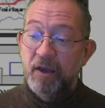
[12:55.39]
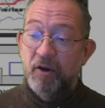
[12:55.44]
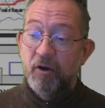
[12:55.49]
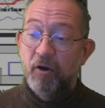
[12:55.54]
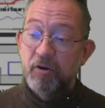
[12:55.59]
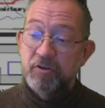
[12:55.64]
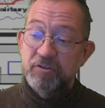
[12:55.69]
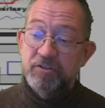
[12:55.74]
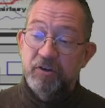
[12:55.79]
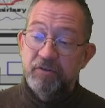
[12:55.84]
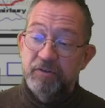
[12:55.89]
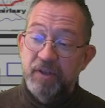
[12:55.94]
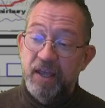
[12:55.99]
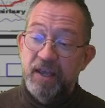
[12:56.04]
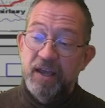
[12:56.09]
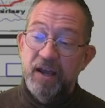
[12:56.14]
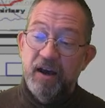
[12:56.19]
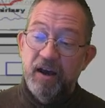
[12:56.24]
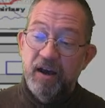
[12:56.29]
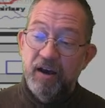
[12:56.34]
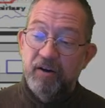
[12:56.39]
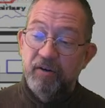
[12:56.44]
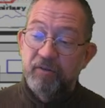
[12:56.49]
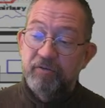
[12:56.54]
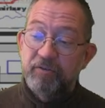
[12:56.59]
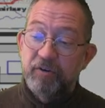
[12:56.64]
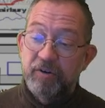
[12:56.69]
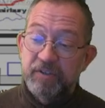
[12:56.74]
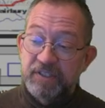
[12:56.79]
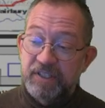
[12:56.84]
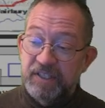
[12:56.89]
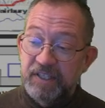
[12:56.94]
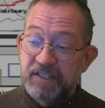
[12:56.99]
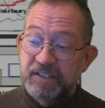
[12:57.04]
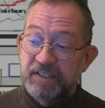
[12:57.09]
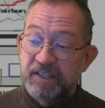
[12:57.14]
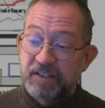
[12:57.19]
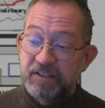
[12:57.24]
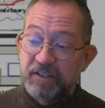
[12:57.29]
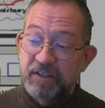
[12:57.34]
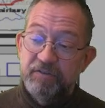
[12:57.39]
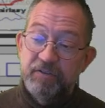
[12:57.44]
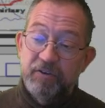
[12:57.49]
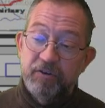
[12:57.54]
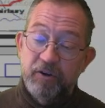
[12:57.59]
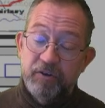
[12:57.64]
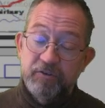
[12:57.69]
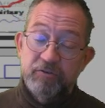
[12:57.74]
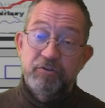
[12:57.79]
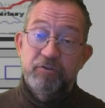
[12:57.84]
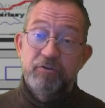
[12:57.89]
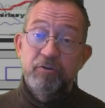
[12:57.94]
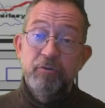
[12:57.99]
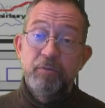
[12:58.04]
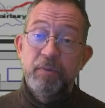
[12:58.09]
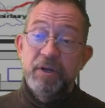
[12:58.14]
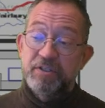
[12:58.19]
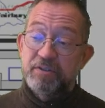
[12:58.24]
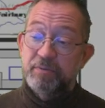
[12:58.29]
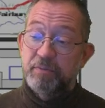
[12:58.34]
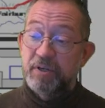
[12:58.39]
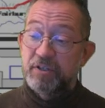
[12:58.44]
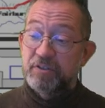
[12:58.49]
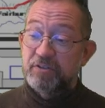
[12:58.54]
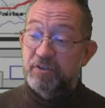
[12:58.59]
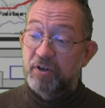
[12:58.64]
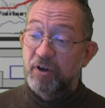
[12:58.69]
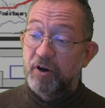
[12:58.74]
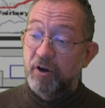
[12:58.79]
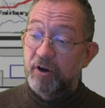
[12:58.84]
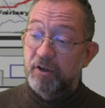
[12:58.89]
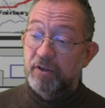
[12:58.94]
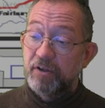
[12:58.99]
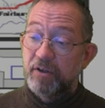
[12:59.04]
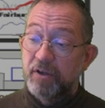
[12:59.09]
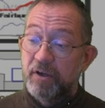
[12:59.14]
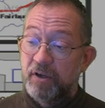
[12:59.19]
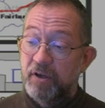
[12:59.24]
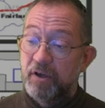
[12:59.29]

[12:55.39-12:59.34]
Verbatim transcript: Also they are of course easier if you're going to do measurements on